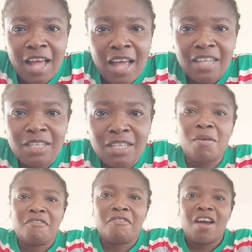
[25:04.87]
one more
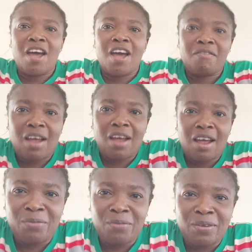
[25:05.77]
five. I agree
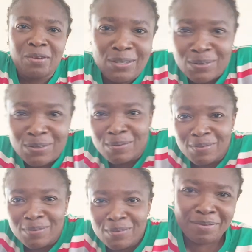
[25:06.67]
with you,
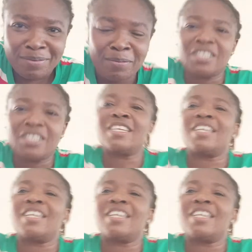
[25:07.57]
Mommy Sheila.